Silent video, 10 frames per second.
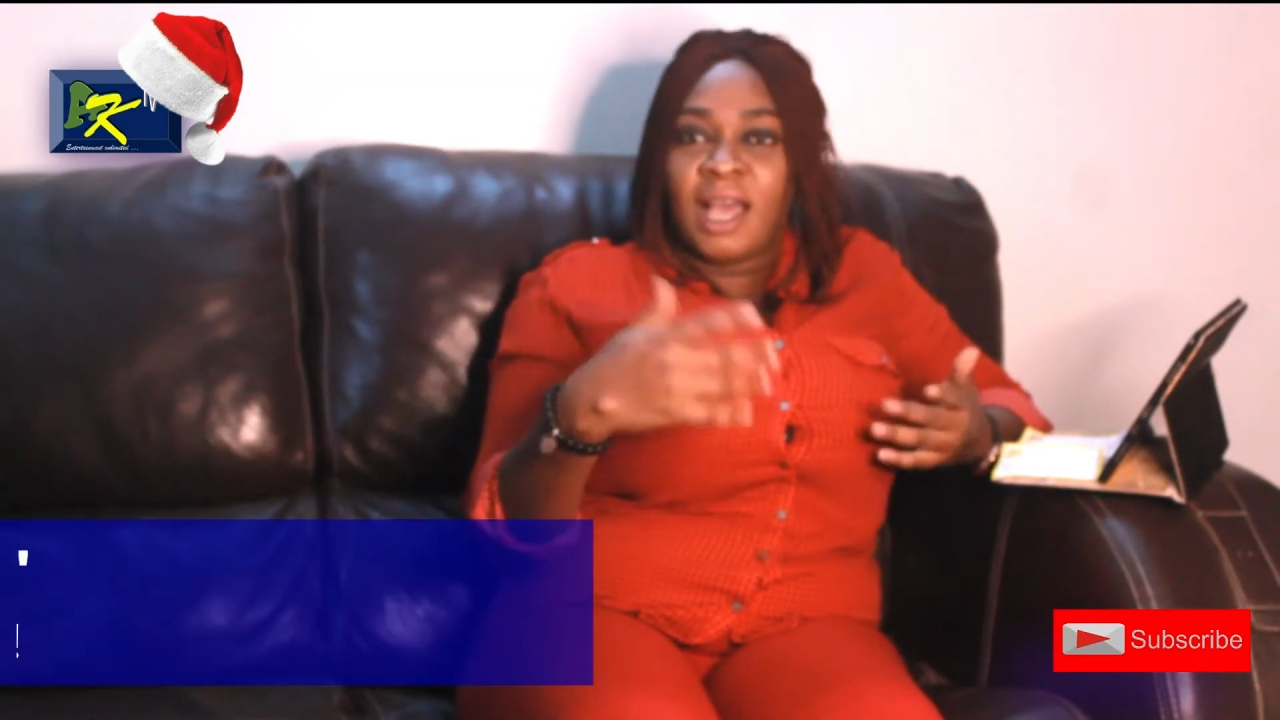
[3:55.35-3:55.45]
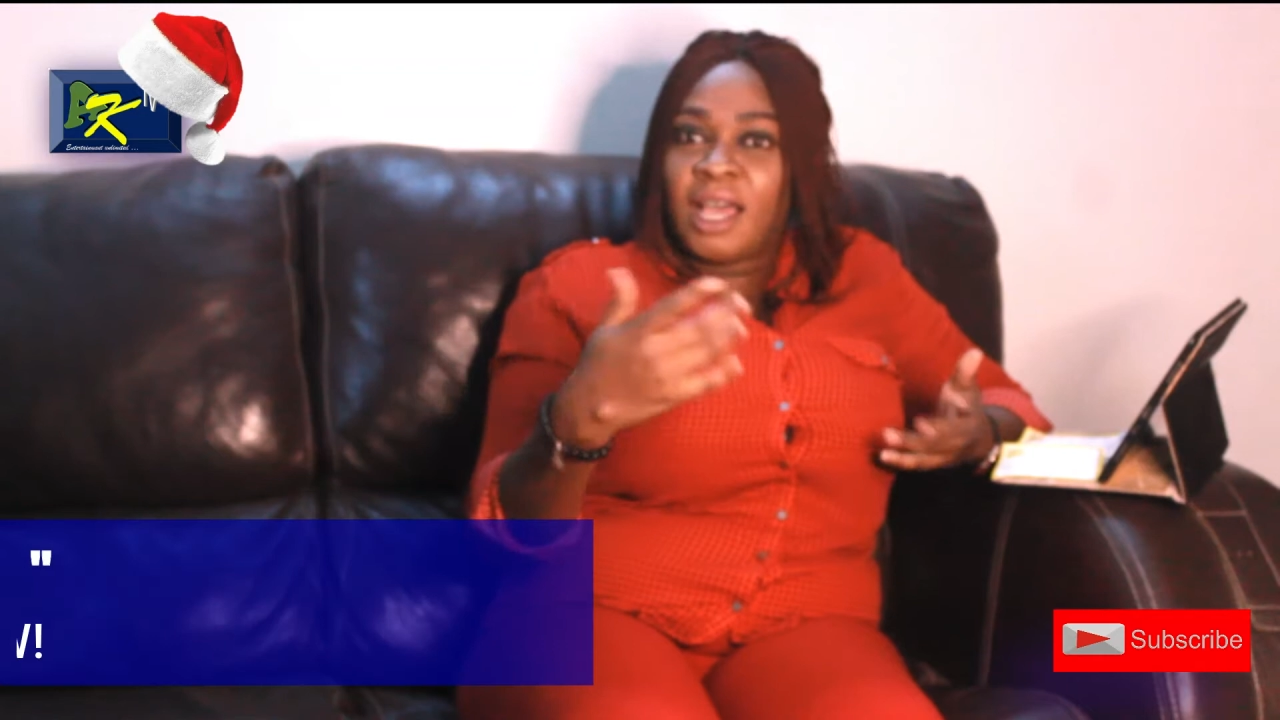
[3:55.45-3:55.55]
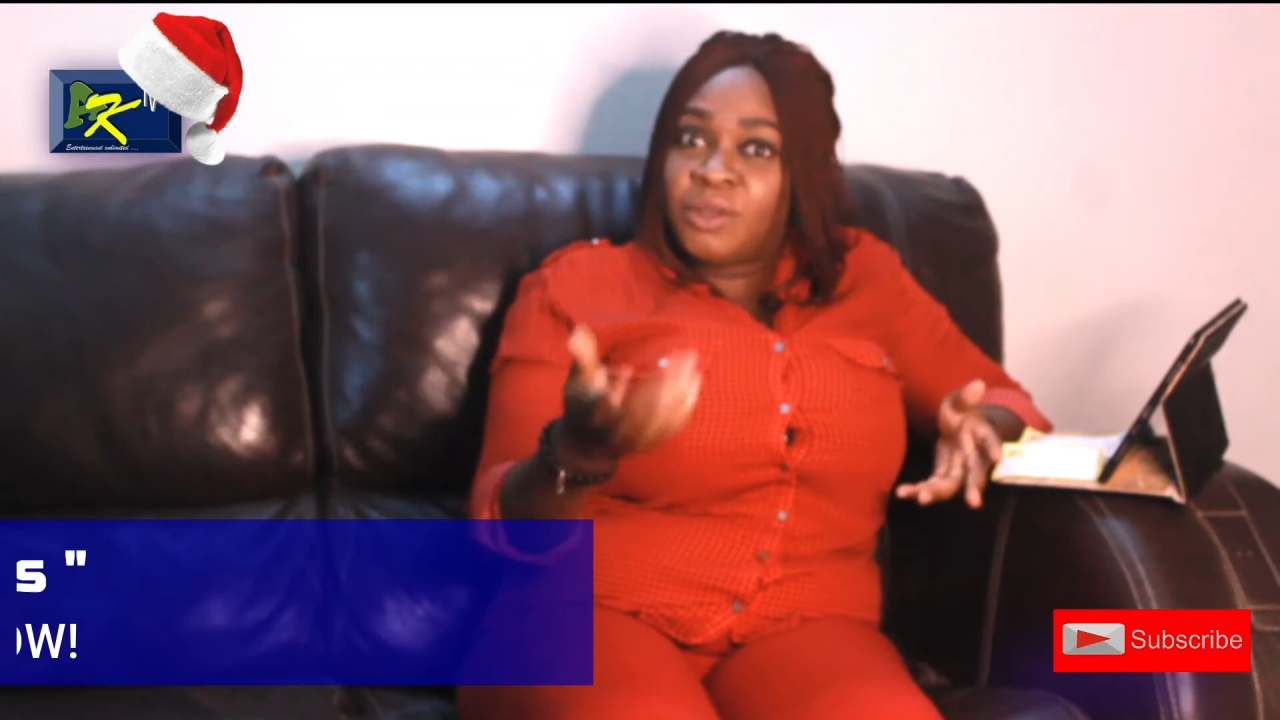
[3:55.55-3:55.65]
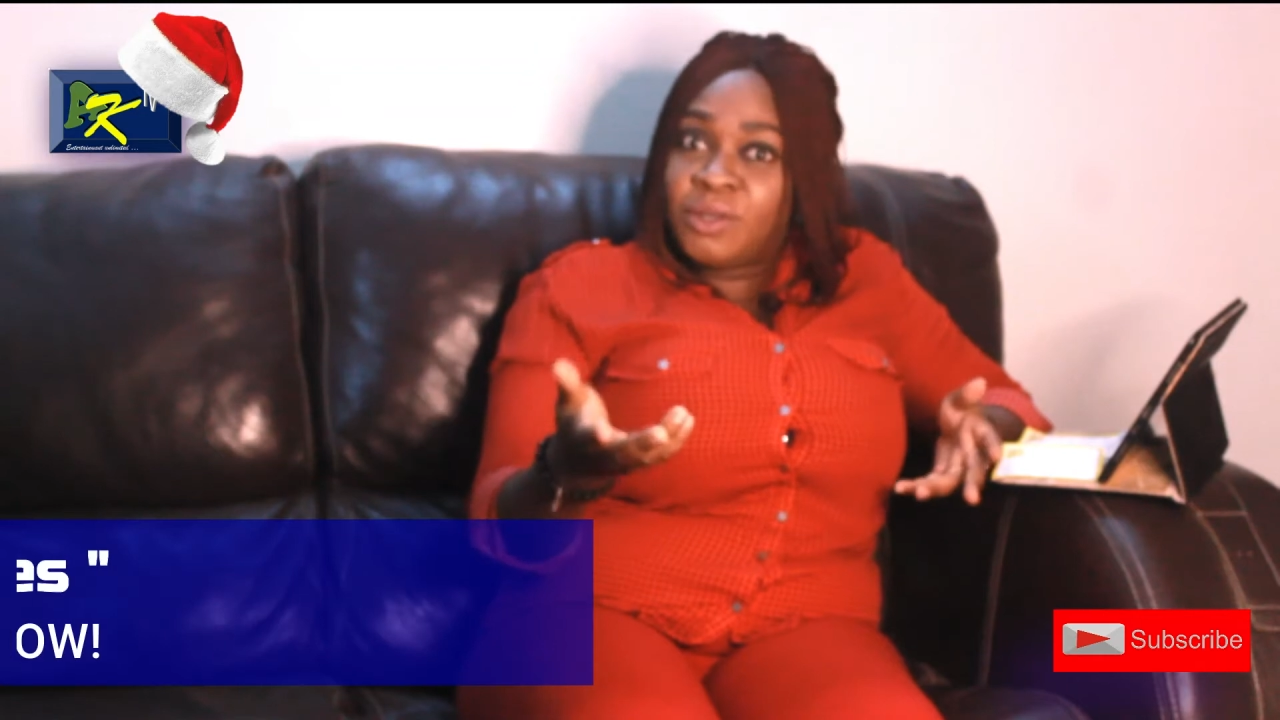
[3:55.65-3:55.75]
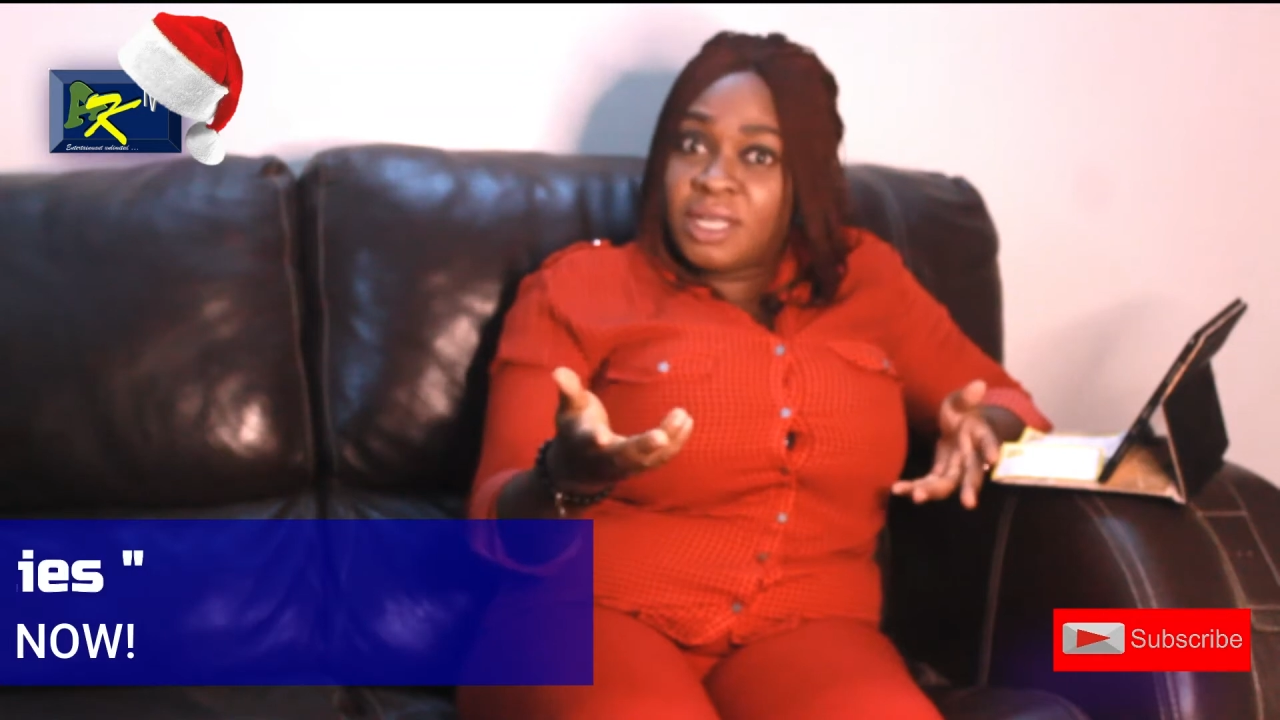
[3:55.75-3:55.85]

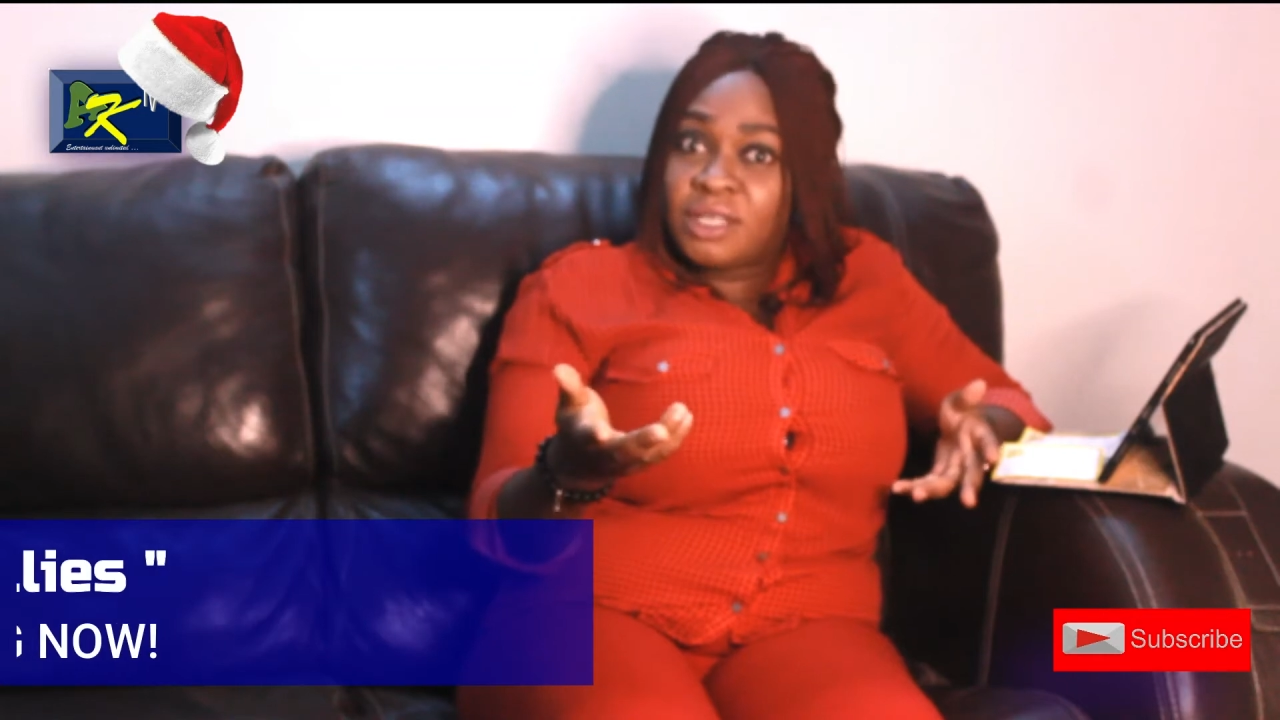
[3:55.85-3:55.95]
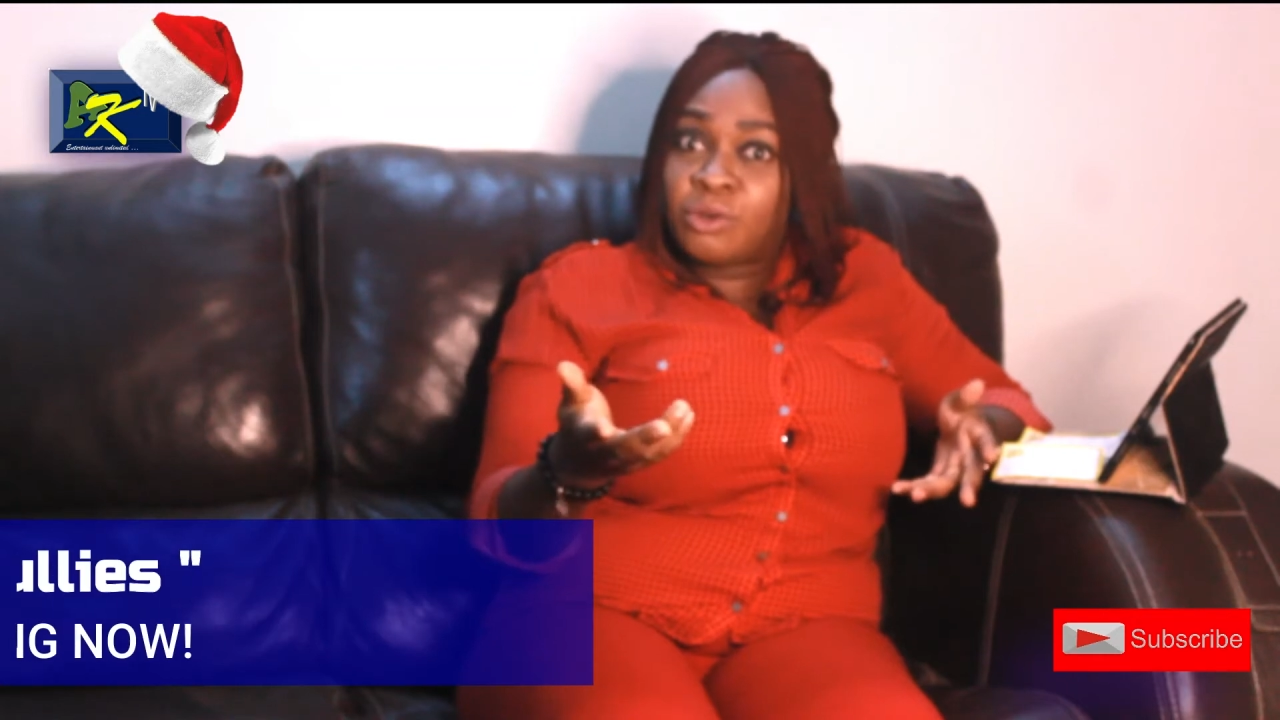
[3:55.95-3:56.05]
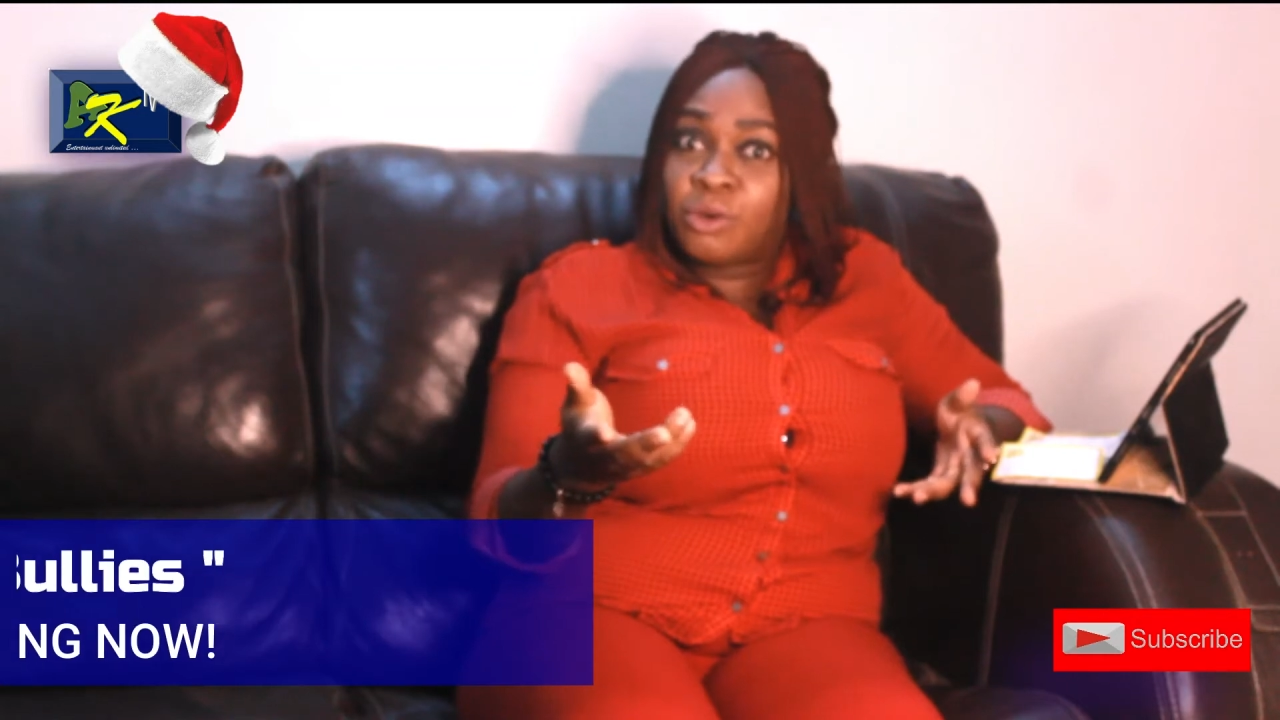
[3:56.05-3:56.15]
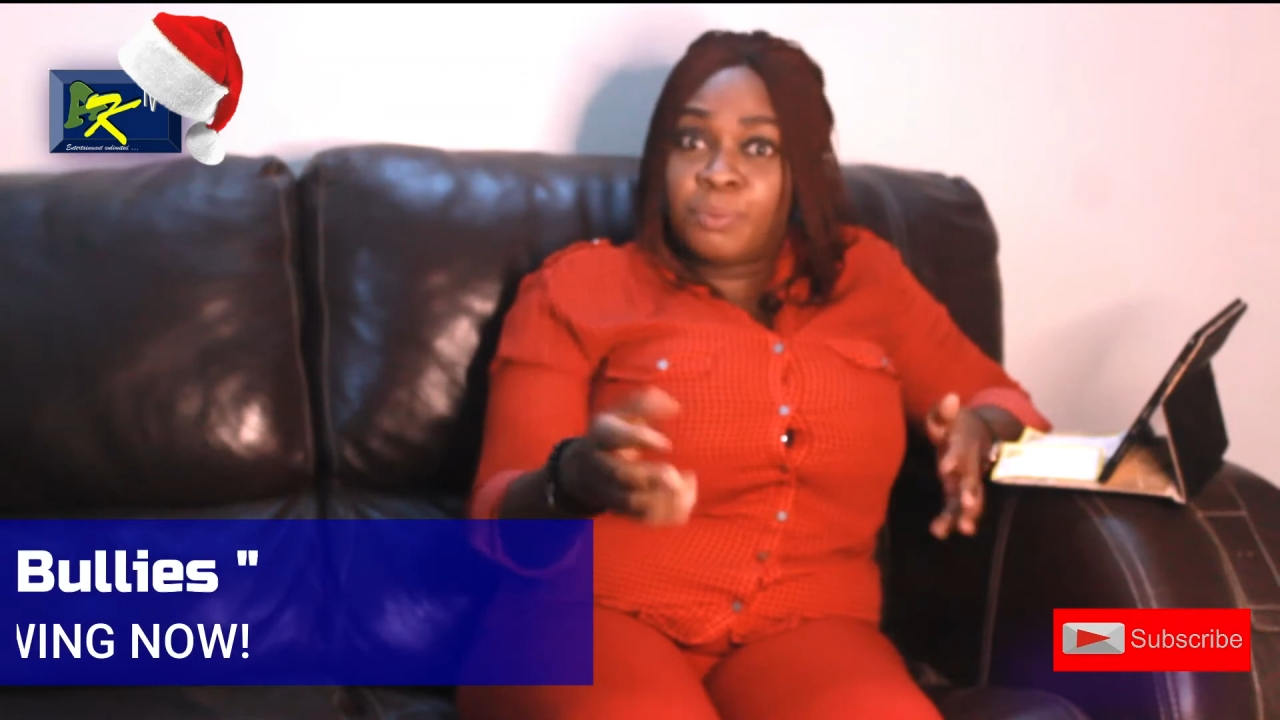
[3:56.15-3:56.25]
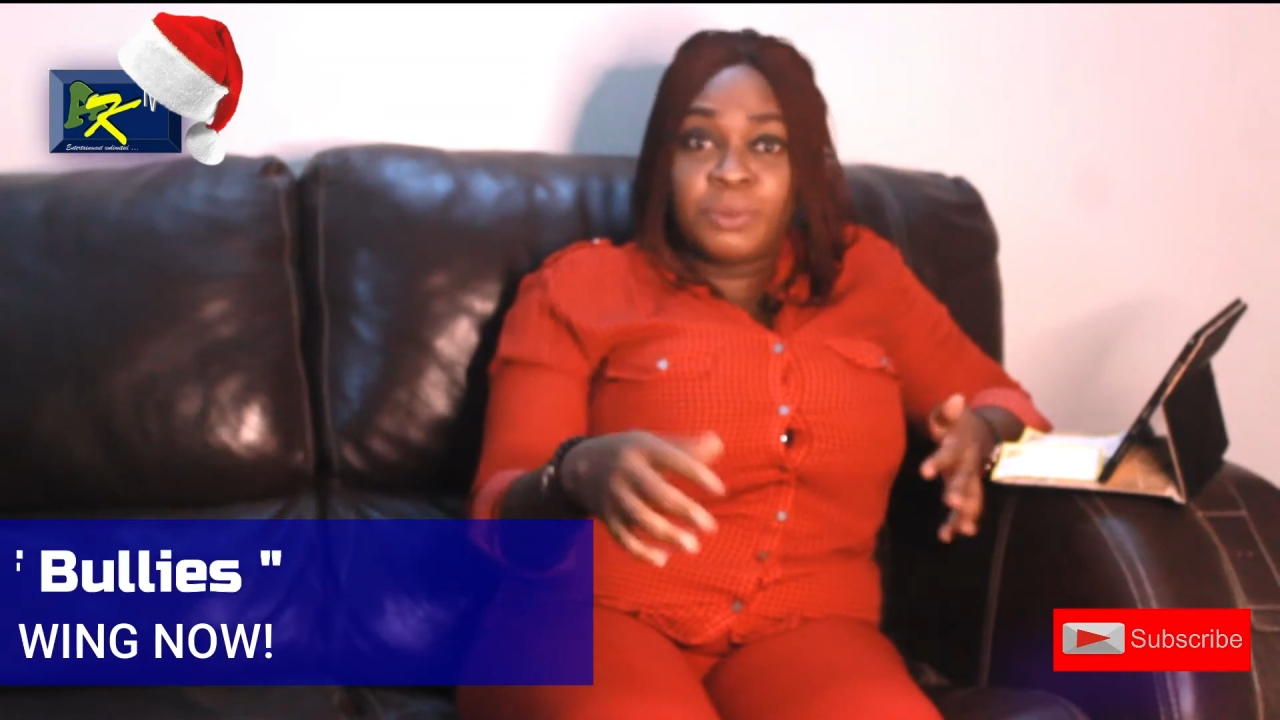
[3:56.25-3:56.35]
Are you in any
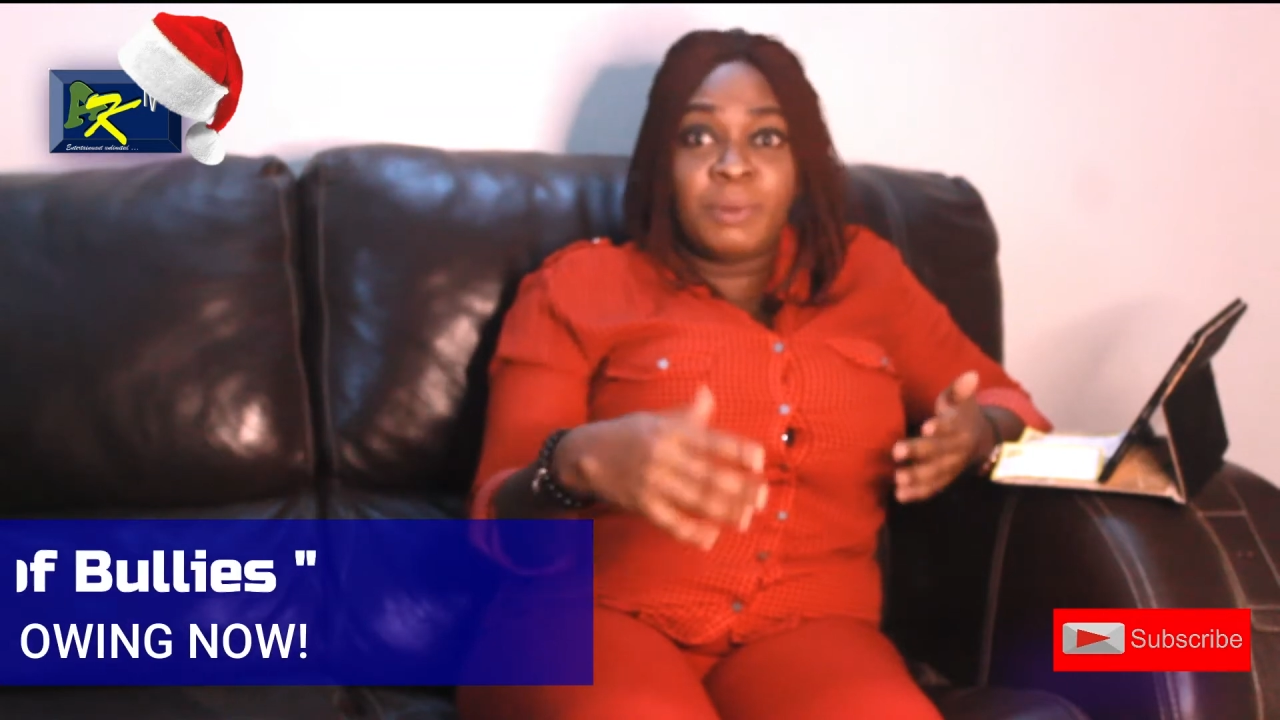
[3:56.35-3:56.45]
group?